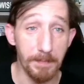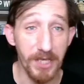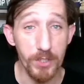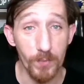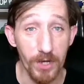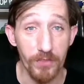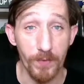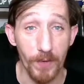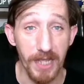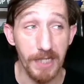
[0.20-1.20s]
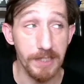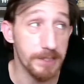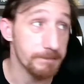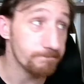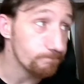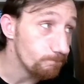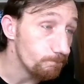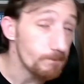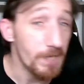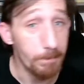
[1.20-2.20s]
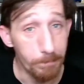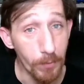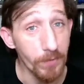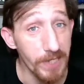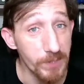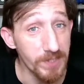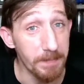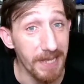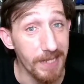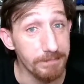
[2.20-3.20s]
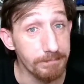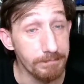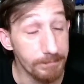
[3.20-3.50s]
I'll make you want to throw hands. Borderlands wasn't bad.